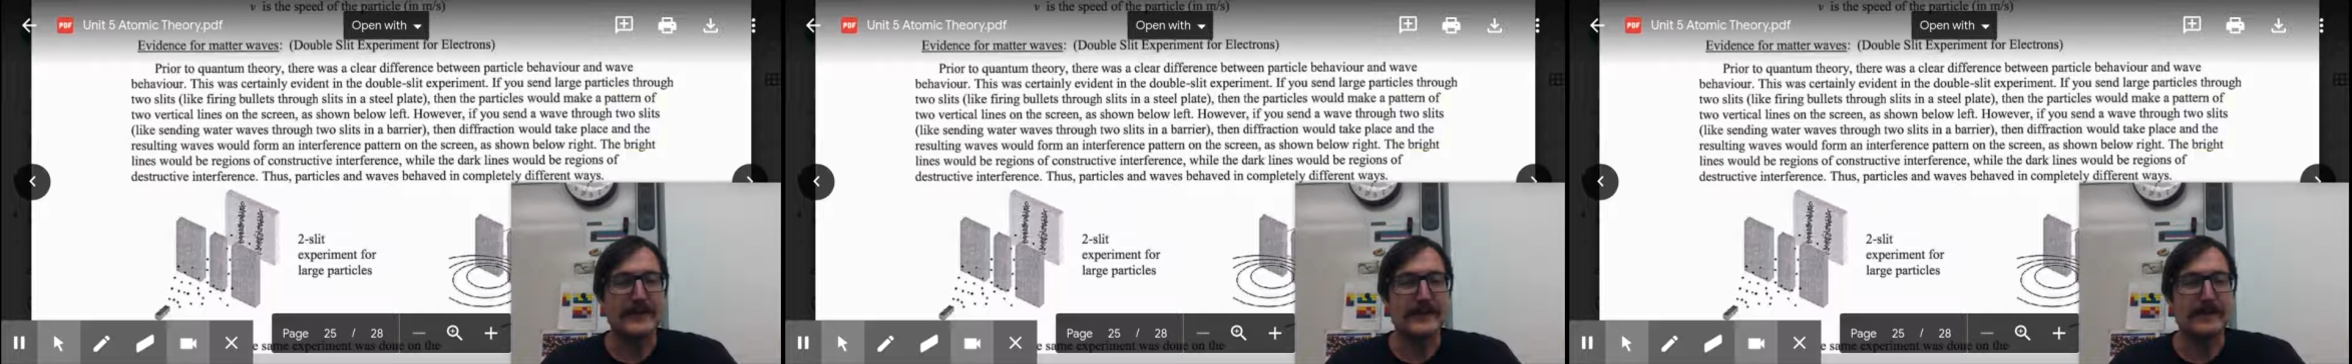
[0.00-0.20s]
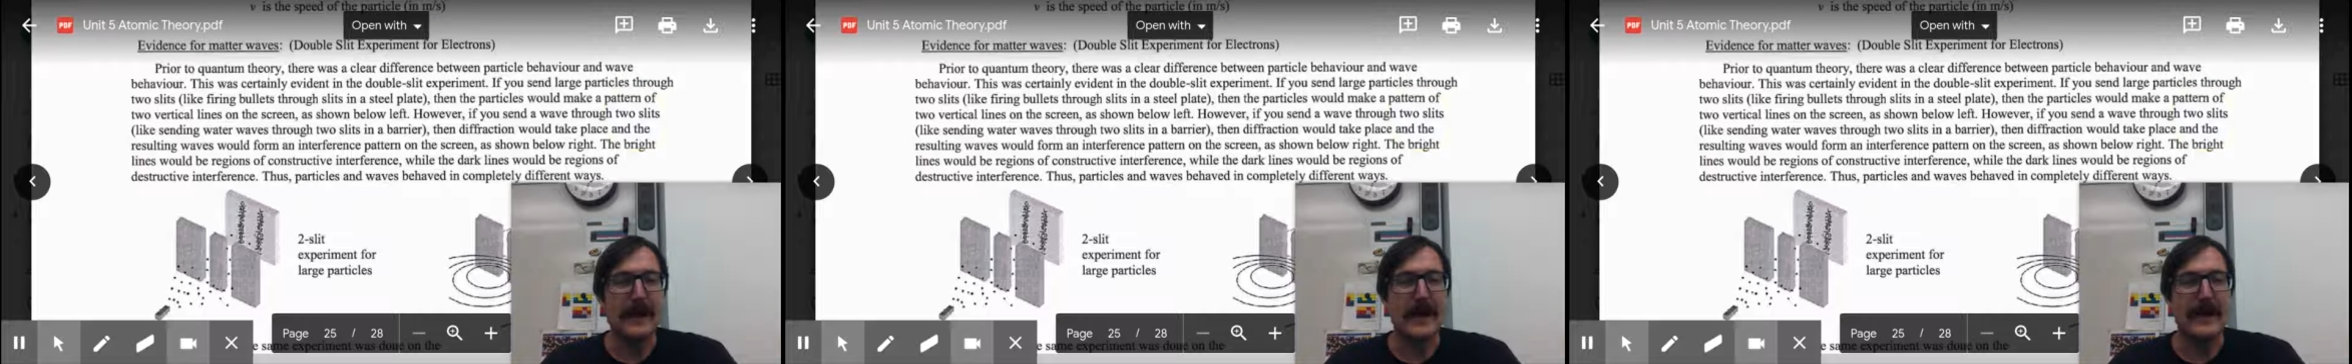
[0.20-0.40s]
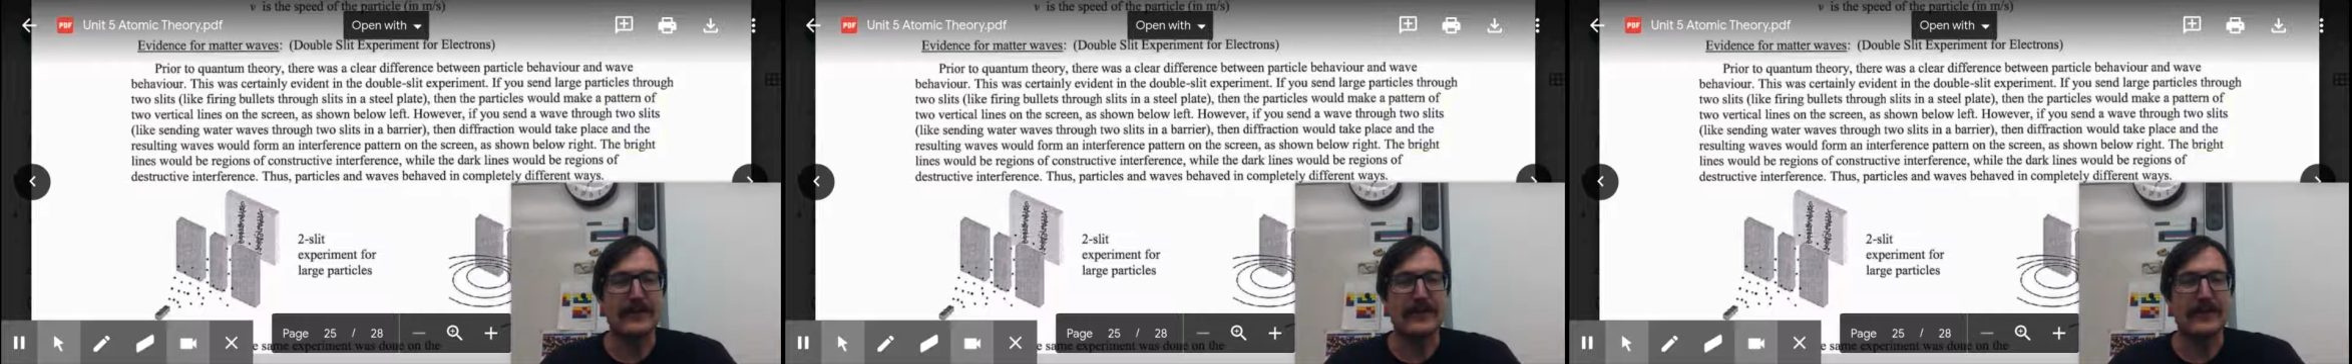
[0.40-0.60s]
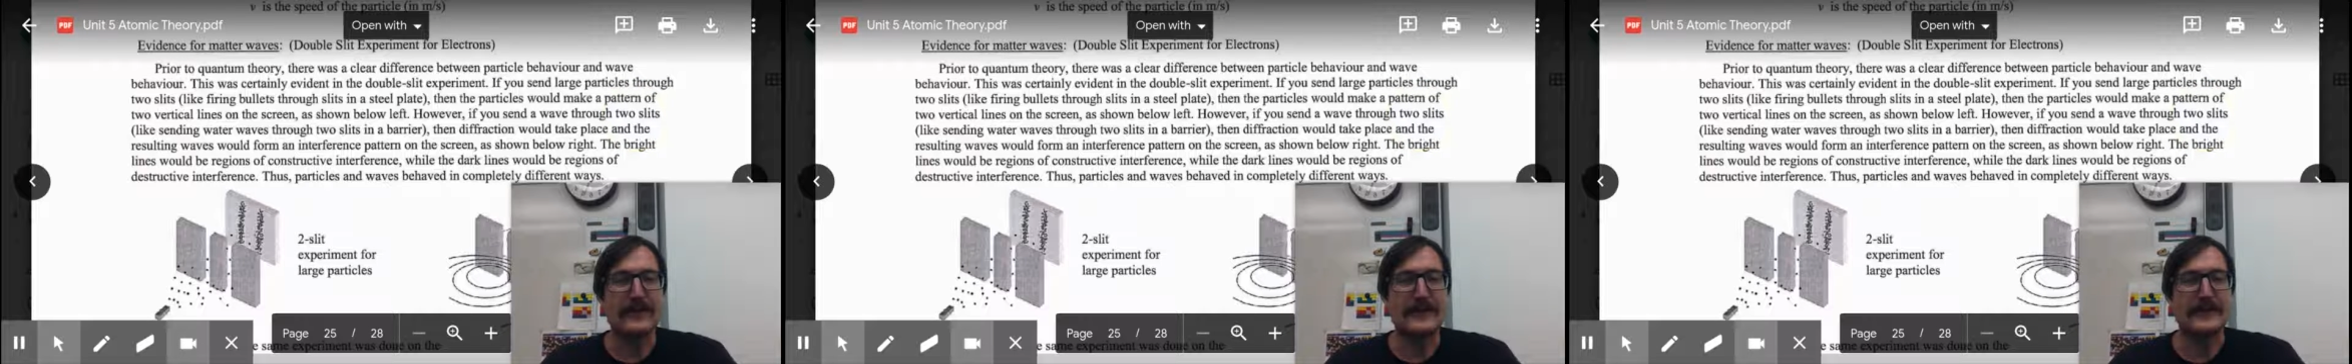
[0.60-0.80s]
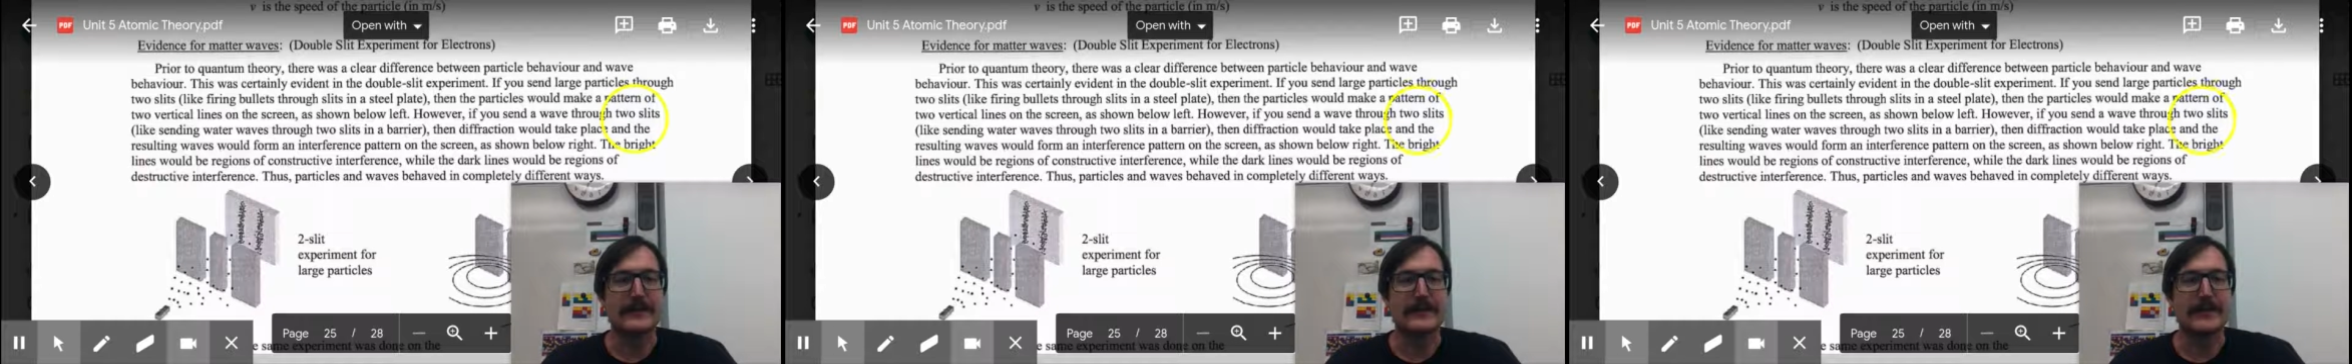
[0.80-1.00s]
pattern on the
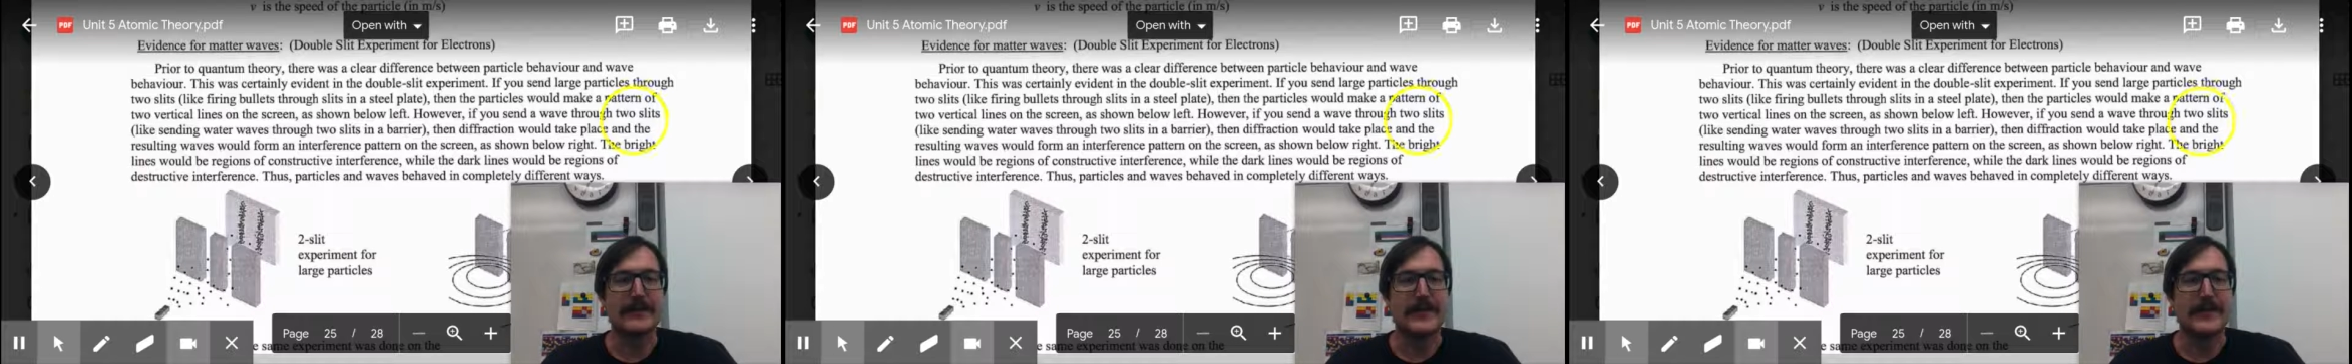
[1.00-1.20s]
screen,